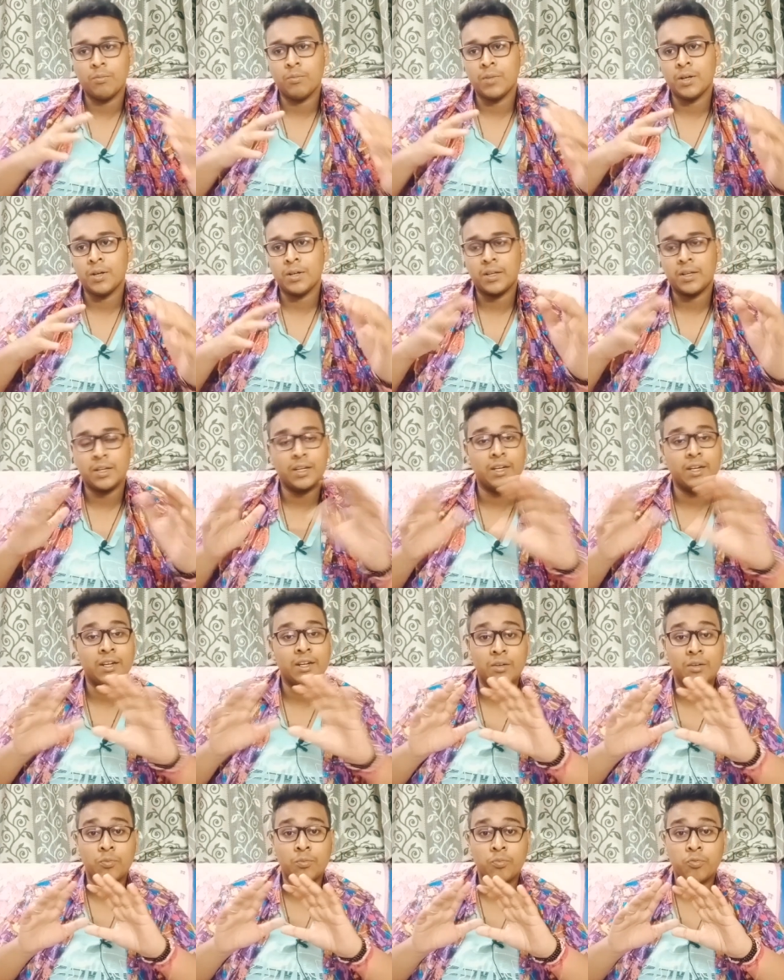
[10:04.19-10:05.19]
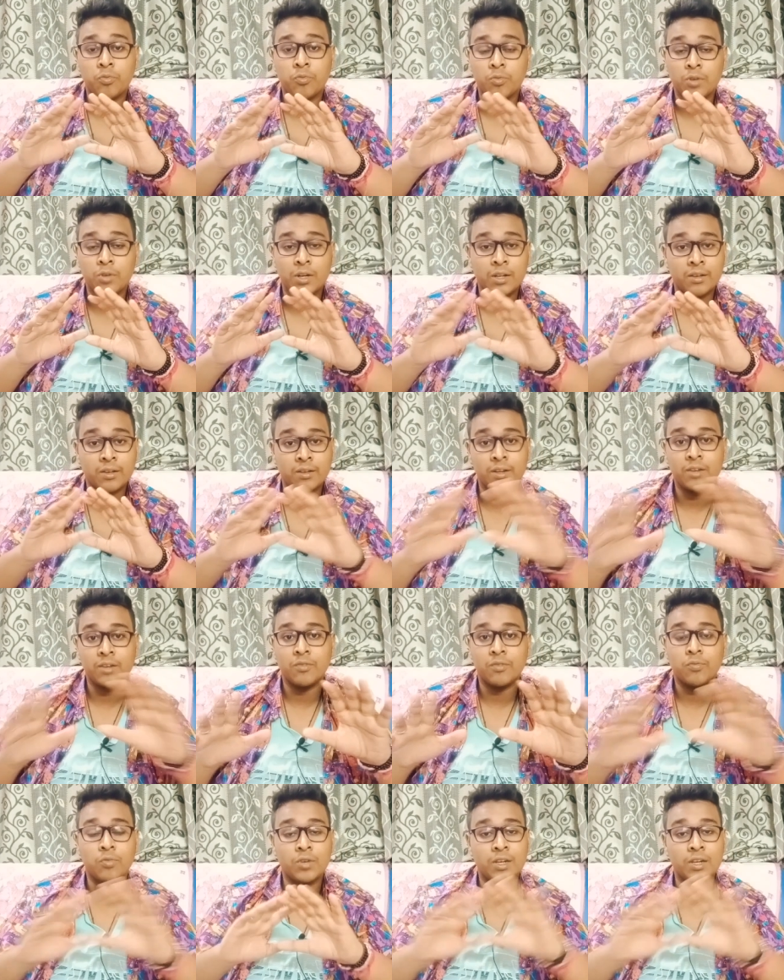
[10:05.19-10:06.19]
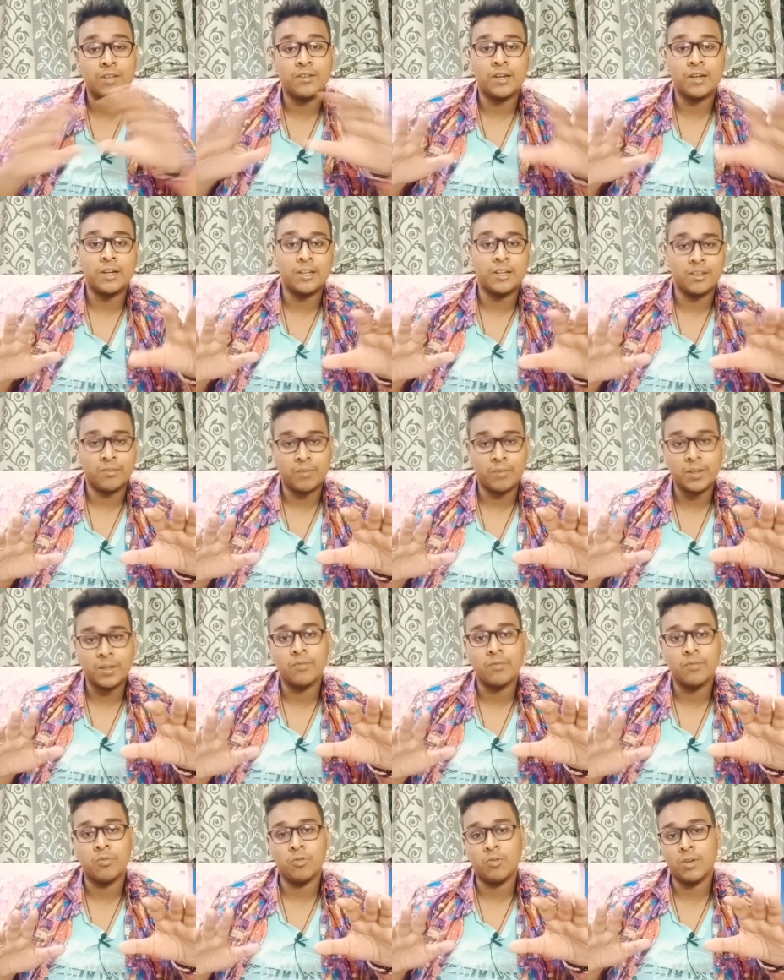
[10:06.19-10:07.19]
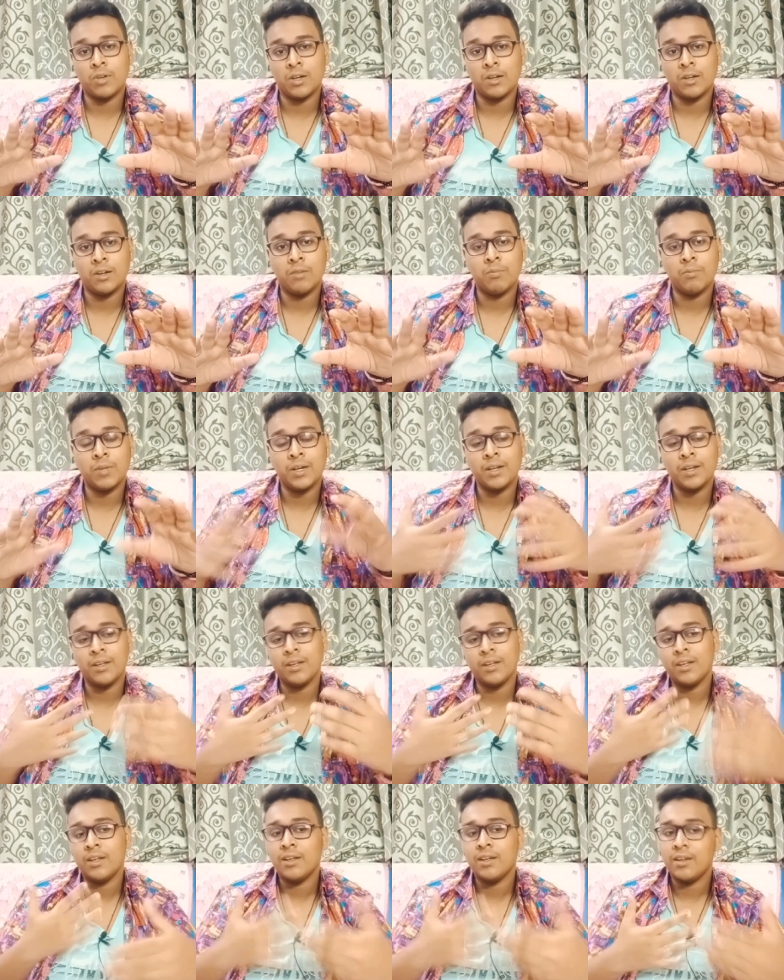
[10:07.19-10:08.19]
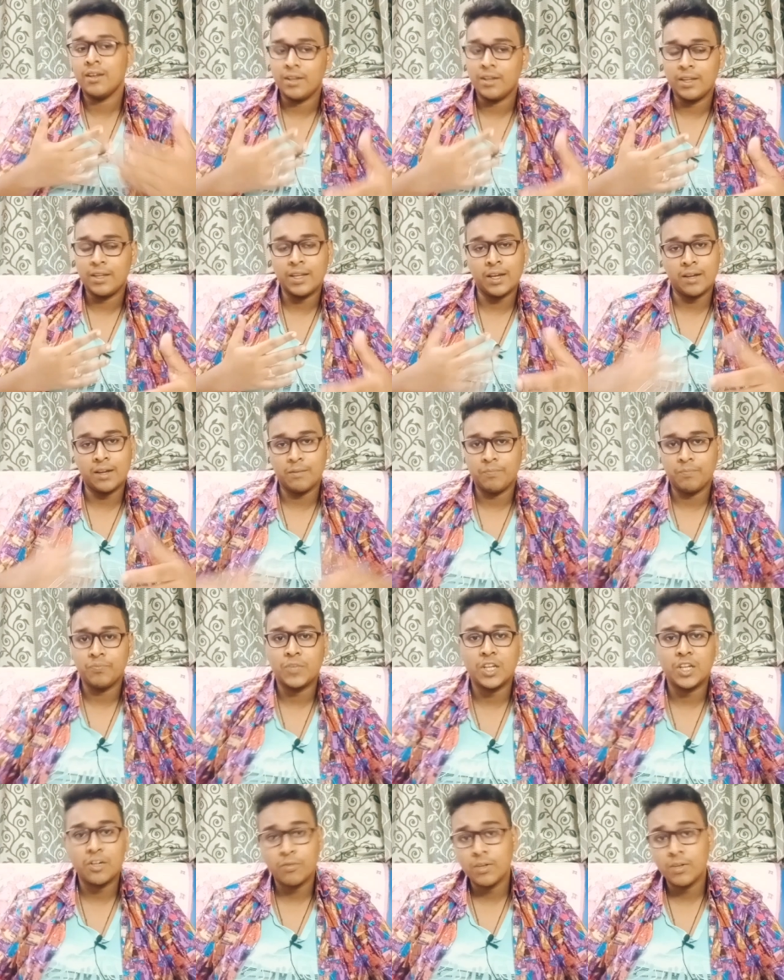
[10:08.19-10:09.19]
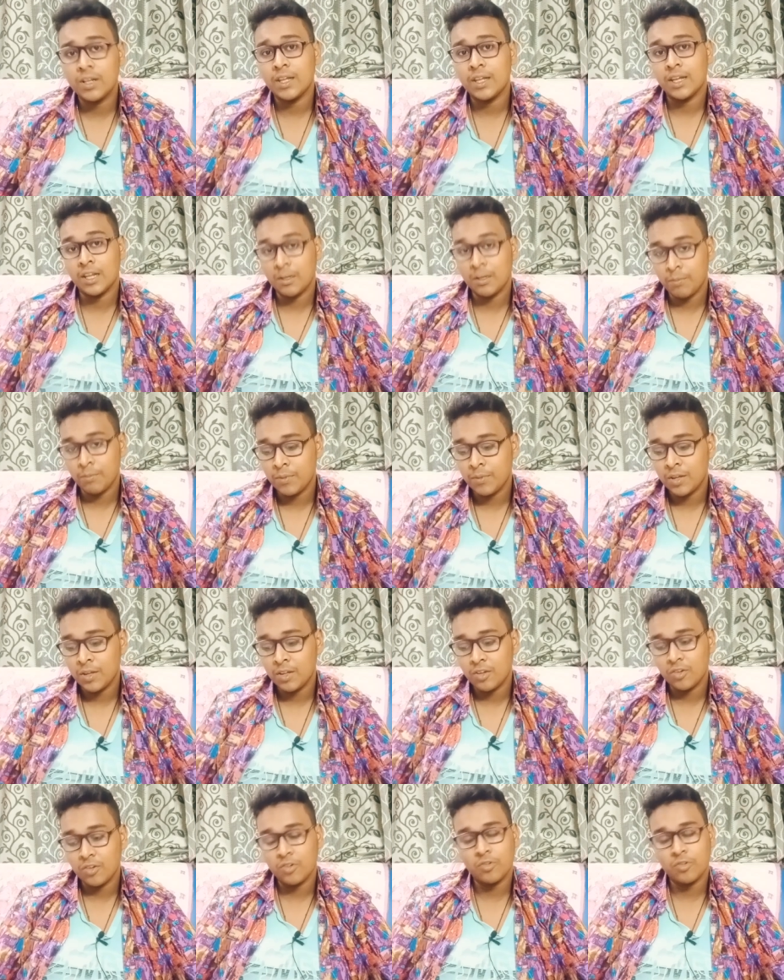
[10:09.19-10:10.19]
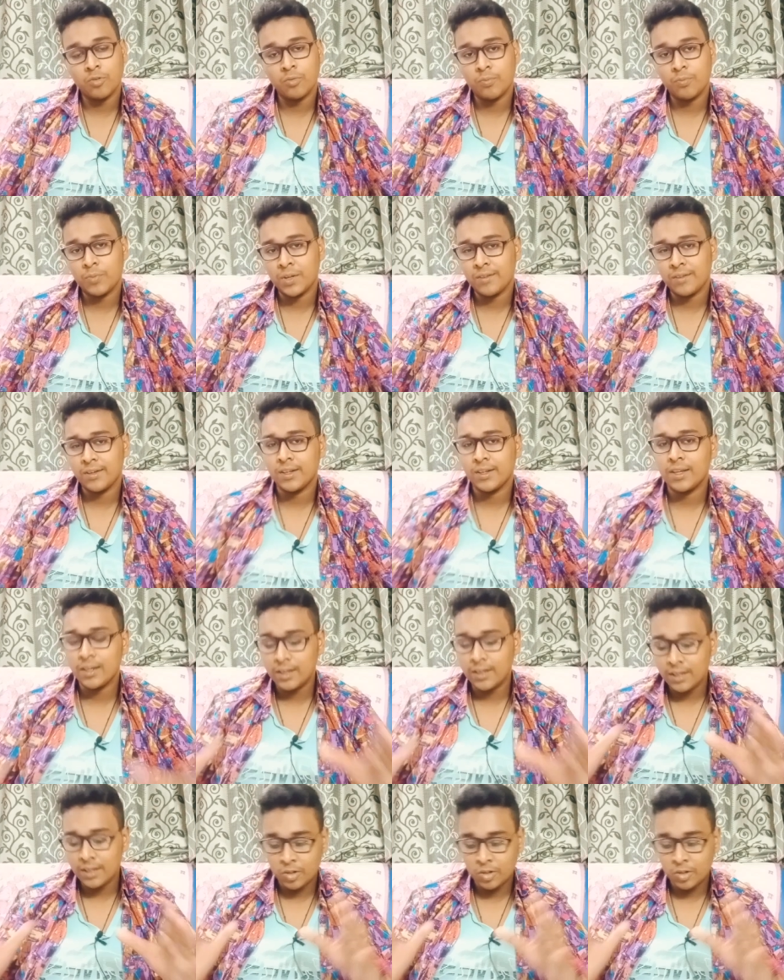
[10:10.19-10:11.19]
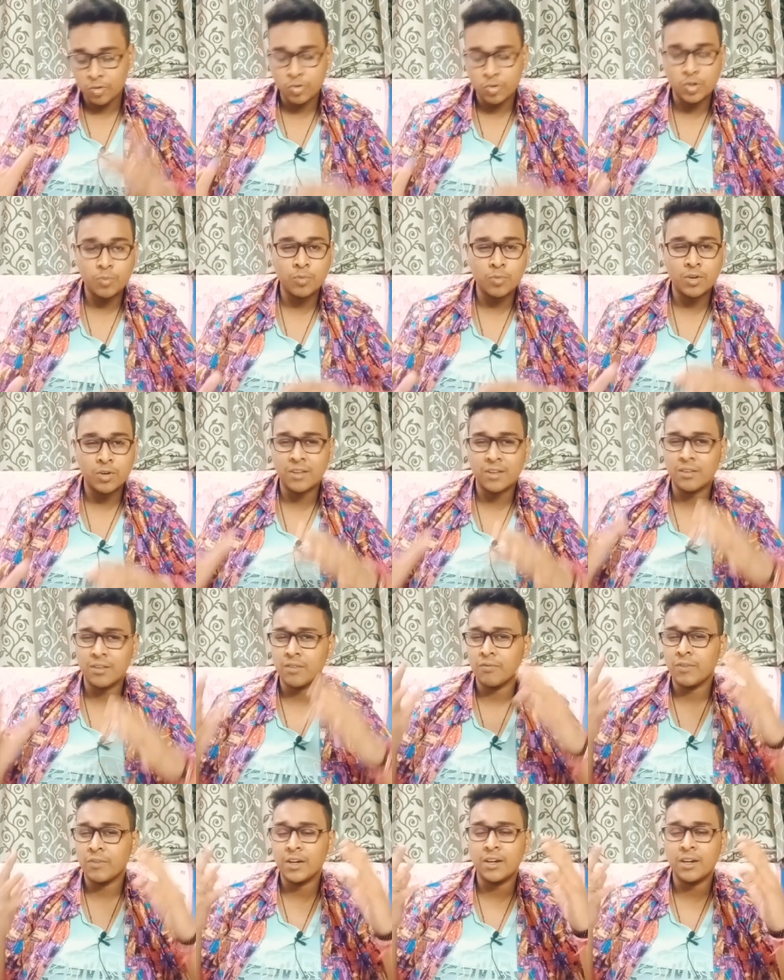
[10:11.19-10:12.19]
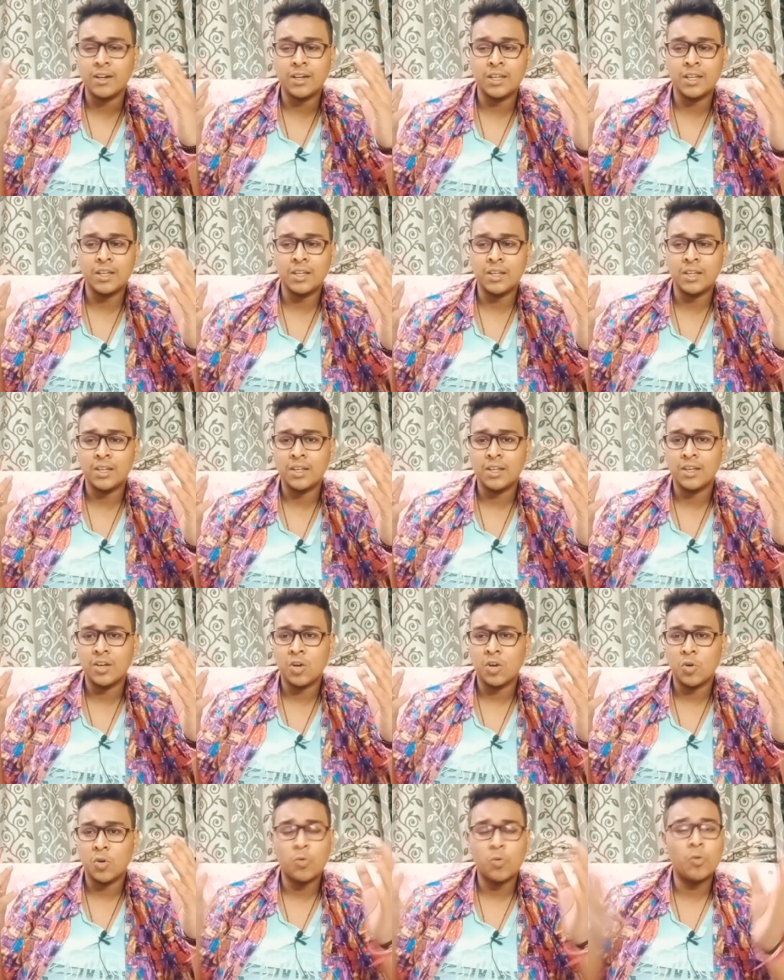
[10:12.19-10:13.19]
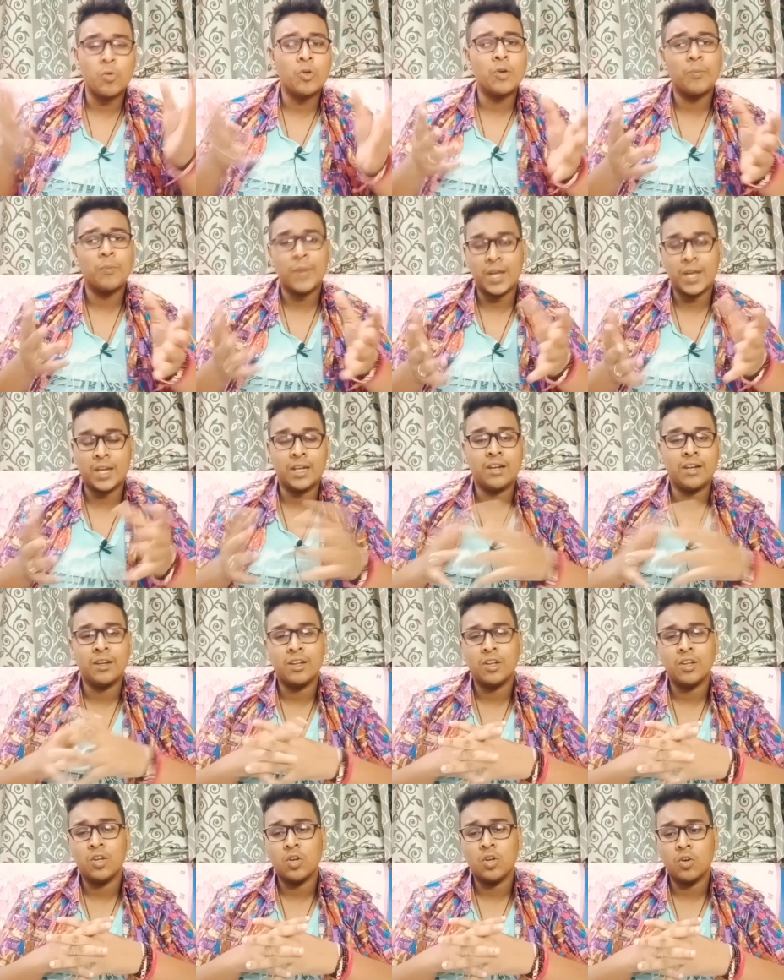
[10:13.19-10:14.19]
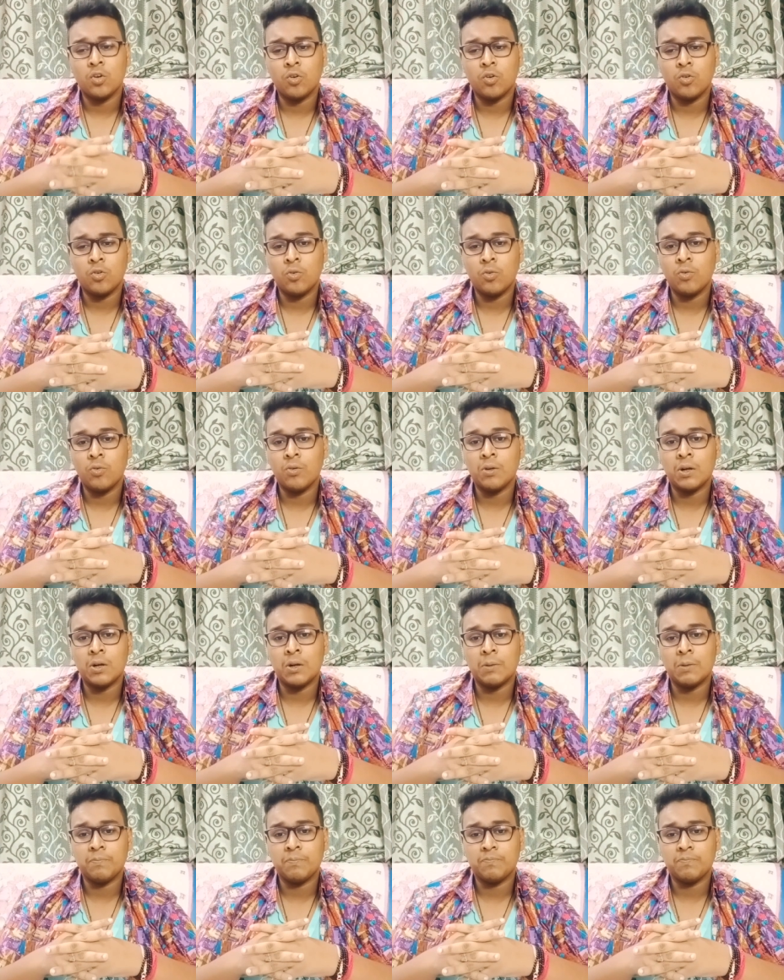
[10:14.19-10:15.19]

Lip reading: but it doesn't fully satisfy the ghoul hunger. But yeah, it will help. So basically Yoshimura is a friendly old man who